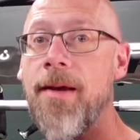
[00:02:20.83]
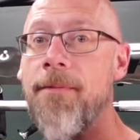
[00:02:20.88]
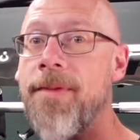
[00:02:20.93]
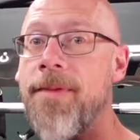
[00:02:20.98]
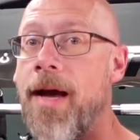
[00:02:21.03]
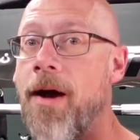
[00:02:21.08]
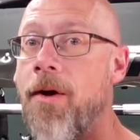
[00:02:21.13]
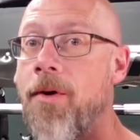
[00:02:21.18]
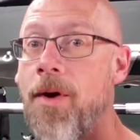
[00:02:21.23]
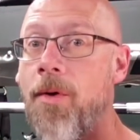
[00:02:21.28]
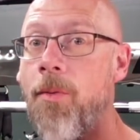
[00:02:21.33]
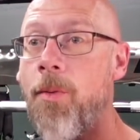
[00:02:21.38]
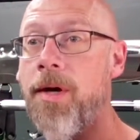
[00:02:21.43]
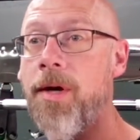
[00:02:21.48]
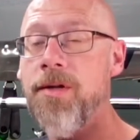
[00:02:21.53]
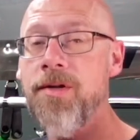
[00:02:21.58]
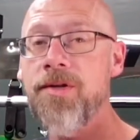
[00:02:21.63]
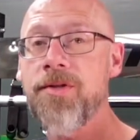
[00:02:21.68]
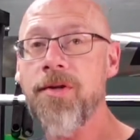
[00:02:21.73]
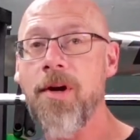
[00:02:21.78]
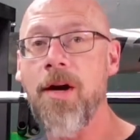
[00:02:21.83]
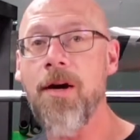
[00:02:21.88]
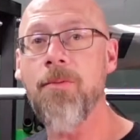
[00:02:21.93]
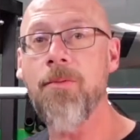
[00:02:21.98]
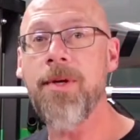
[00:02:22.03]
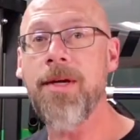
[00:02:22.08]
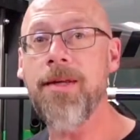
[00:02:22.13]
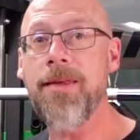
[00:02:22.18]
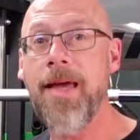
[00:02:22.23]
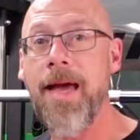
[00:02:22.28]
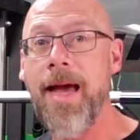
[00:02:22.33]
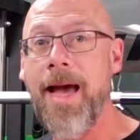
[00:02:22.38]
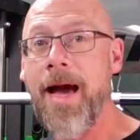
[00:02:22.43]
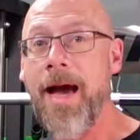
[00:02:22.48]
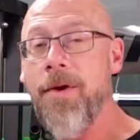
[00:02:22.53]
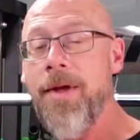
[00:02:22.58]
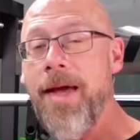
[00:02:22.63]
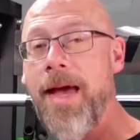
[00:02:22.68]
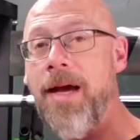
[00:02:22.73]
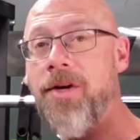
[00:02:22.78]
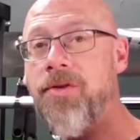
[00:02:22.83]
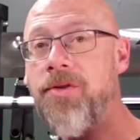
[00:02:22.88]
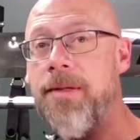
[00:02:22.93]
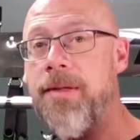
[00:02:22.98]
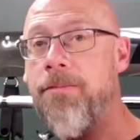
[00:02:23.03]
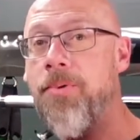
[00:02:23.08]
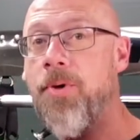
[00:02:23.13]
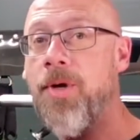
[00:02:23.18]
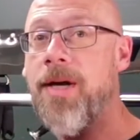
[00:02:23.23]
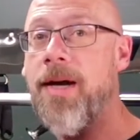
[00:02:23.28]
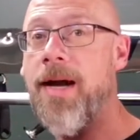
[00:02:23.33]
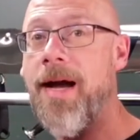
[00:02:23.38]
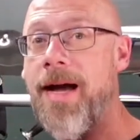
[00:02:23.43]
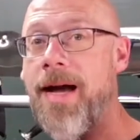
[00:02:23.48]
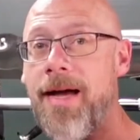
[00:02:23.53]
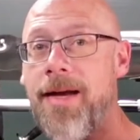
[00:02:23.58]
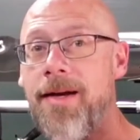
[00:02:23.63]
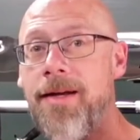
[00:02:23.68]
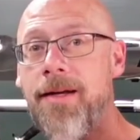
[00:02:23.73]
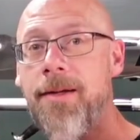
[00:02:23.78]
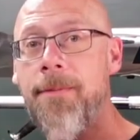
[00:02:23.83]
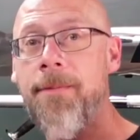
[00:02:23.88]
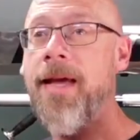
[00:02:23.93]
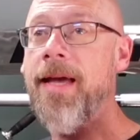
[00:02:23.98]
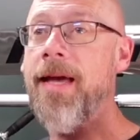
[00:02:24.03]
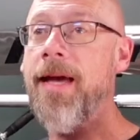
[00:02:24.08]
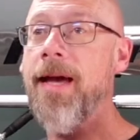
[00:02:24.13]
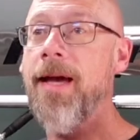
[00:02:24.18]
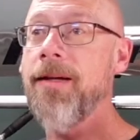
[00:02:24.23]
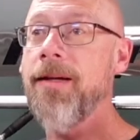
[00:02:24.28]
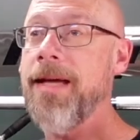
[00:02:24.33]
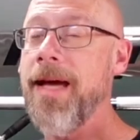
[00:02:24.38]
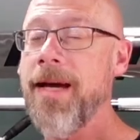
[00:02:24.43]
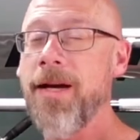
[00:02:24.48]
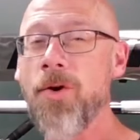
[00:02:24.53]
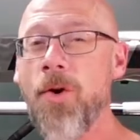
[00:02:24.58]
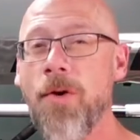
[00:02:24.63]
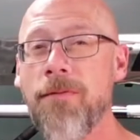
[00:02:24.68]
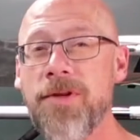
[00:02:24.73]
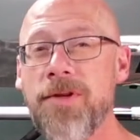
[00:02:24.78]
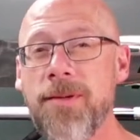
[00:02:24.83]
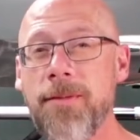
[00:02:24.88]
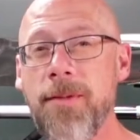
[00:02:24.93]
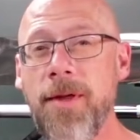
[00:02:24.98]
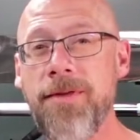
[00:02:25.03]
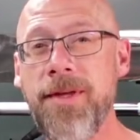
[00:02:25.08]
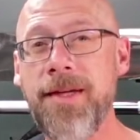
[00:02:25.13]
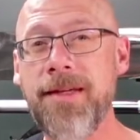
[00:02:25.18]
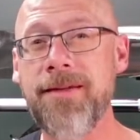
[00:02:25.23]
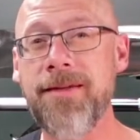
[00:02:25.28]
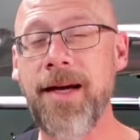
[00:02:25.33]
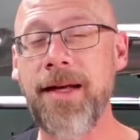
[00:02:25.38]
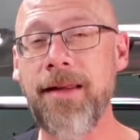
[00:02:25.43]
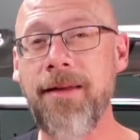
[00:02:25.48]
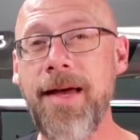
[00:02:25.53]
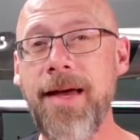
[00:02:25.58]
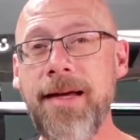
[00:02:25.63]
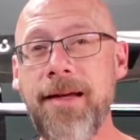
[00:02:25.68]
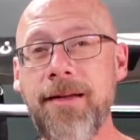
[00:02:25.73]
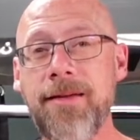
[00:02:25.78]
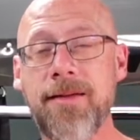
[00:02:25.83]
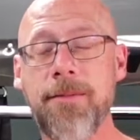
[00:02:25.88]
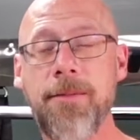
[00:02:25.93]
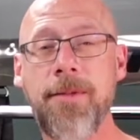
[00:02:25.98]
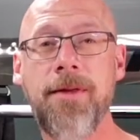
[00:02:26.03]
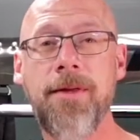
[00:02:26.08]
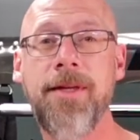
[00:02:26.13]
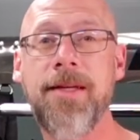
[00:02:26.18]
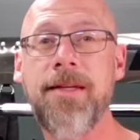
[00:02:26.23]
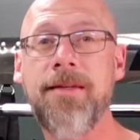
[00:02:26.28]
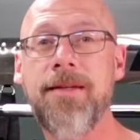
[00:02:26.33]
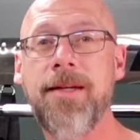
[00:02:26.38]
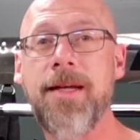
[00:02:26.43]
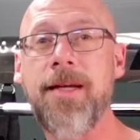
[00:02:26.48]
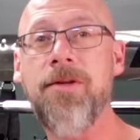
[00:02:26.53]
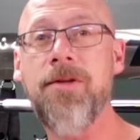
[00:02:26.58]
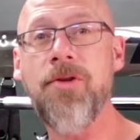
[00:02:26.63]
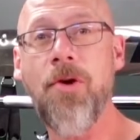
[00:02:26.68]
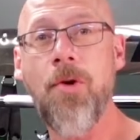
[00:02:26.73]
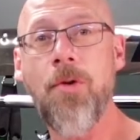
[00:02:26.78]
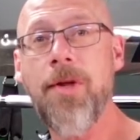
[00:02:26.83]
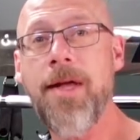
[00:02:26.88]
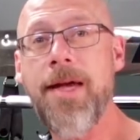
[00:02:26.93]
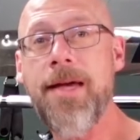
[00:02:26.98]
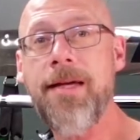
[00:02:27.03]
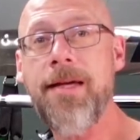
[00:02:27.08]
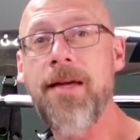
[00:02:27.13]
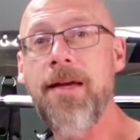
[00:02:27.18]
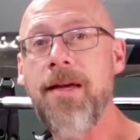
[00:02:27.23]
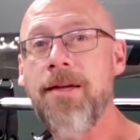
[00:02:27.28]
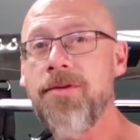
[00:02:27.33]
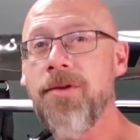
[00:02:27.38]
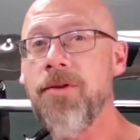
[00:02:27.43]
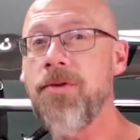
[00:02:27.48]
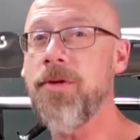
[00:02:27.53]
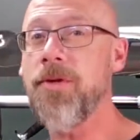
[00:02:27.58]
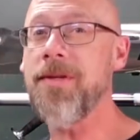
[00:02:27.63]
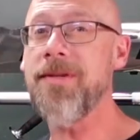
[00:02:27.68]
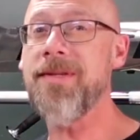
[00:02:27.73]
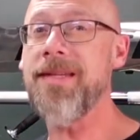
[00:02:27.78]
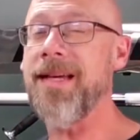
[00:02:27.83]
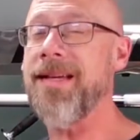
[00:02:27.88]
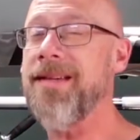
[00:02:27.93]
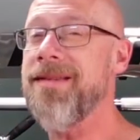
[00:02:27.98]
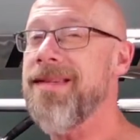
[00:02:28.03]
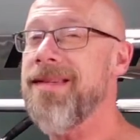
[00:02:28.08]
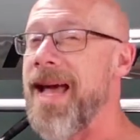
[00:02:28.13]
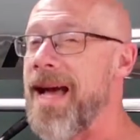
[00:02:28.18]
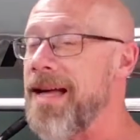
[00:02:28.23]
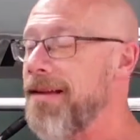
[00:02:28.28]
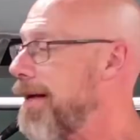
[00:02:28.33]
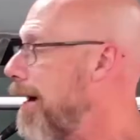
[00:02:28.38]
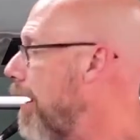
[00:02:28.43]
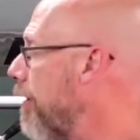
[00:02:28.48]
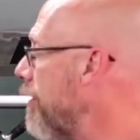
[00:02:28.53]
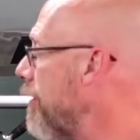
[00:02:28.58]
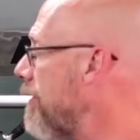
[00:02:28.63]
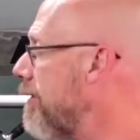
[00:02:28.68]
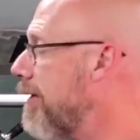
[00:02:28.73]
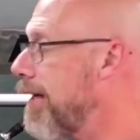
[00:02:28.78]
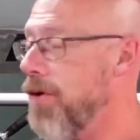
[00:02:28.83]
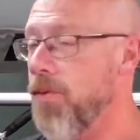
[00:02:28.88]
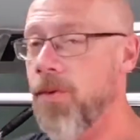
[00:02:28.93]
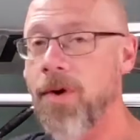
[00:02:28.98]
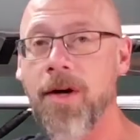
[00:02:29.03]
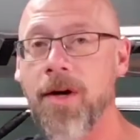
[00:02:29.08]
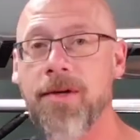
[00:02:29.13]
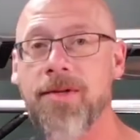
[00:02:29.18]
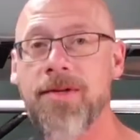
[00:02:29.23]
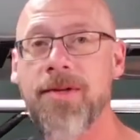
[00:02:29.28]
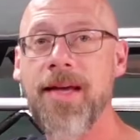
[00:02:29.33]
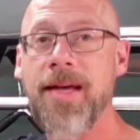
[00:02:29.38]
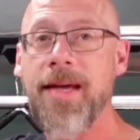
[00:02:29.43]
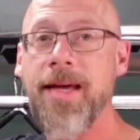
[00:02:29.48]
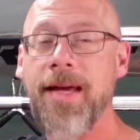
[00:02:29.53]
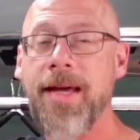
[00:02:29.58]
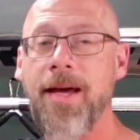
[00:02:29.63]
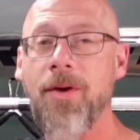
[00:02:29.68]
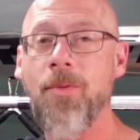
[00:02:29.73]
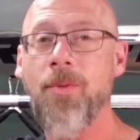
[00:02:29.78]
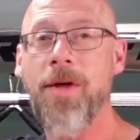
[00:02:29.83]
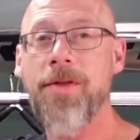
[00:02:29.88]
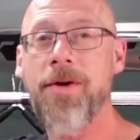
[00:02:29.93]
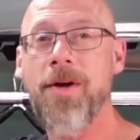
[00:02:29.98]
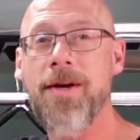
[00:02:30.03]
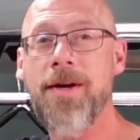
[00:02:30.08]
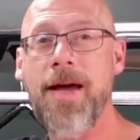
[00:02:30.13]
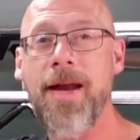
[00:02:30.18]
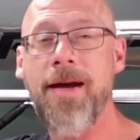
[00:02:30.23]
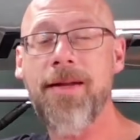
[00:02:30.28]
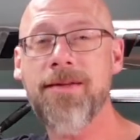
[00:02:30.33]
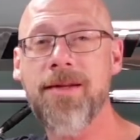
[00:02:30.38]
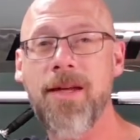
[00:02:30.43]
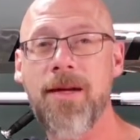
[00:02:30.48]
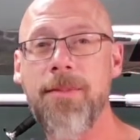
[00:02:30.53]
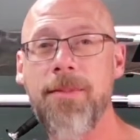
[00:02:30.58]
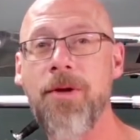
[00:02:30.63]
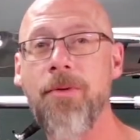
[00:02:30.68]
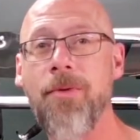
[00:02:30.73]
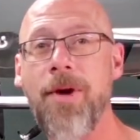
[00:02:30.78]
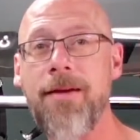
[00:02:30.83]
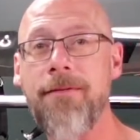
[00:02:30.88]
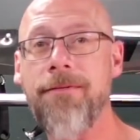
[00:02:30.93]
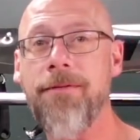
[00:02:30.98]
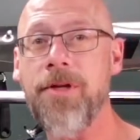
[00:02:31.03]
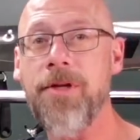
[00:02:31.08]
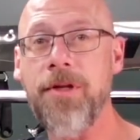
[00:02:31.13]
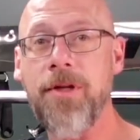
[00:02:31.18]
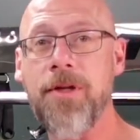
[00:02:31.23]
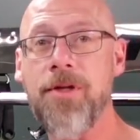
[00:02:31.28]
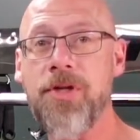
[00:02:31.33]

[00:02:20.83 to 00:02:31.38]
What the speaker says: Now, we're going to start with how to actually put it on and kind of go over some of the things that I like and some of the things that I don't like so that you can see exactly how this thing works and whether or not it's going to be right for your